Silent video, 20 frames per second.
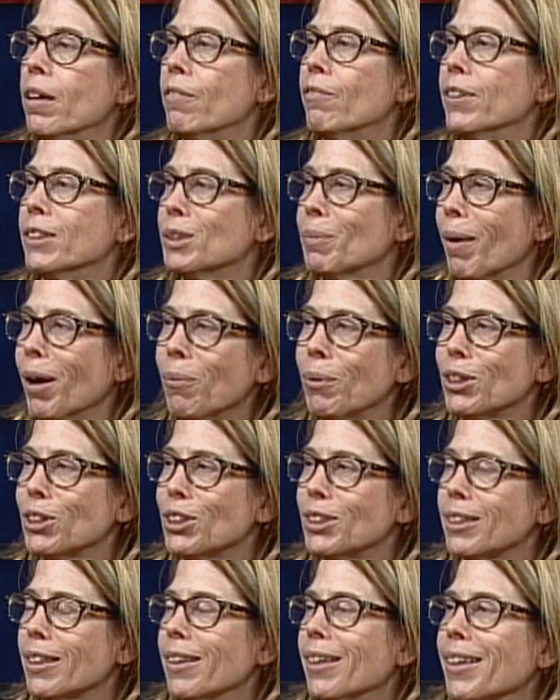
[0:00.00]
FSMA, which
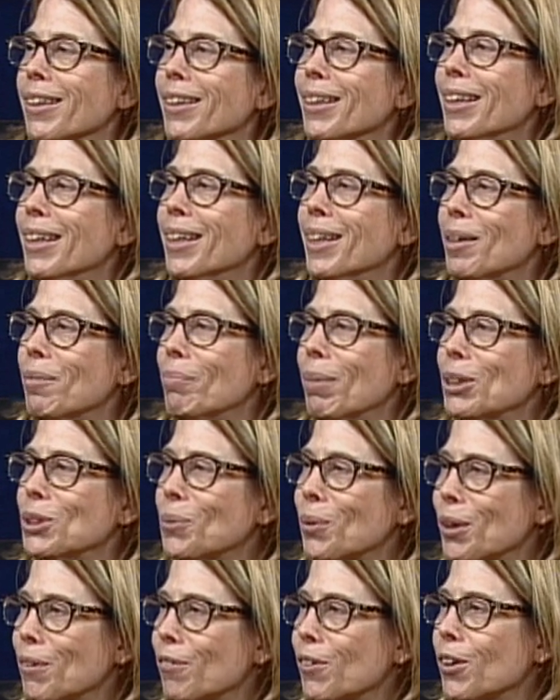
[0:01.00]
is the
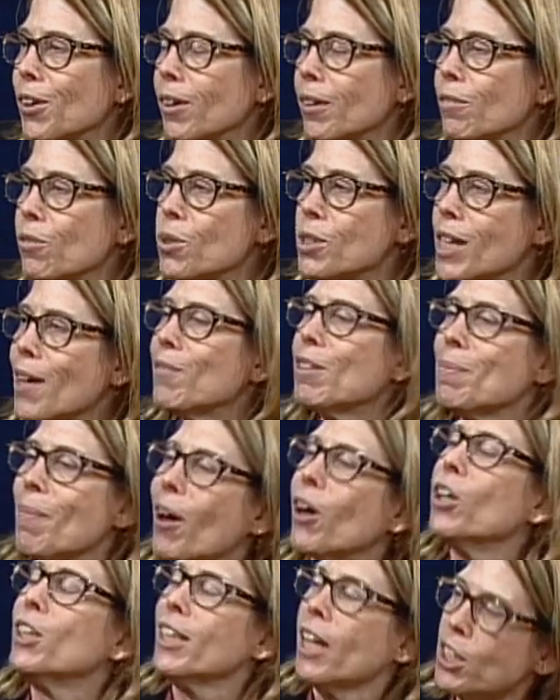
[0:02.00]
buzzword for Food Safety
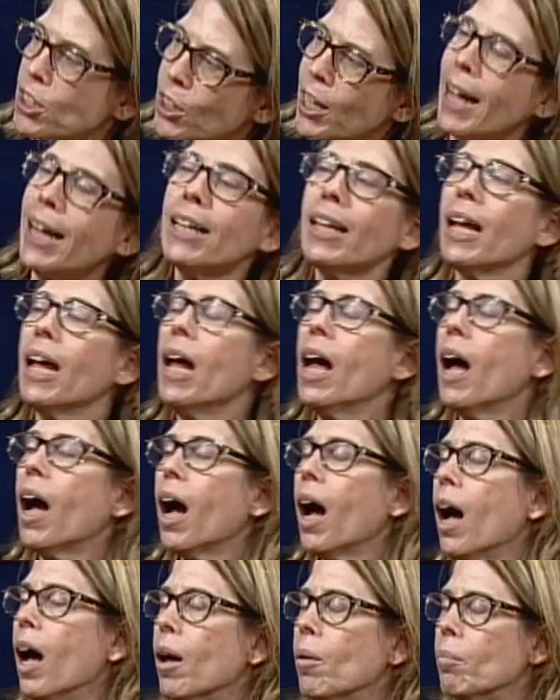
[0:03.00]
Modernization Act,
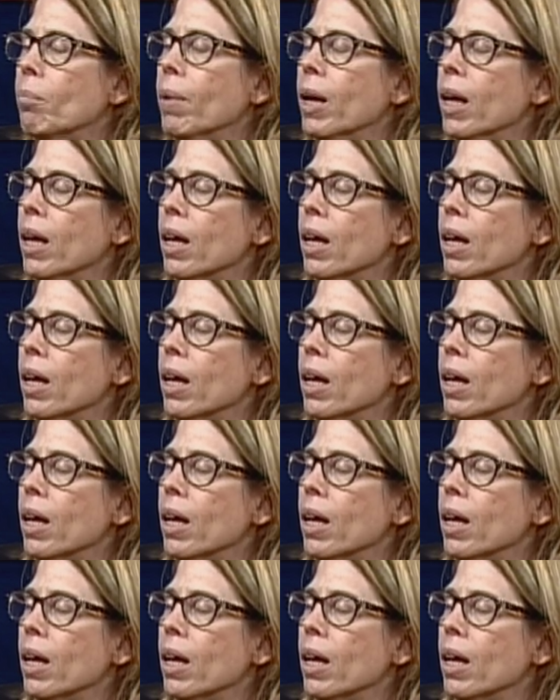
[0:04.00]
um,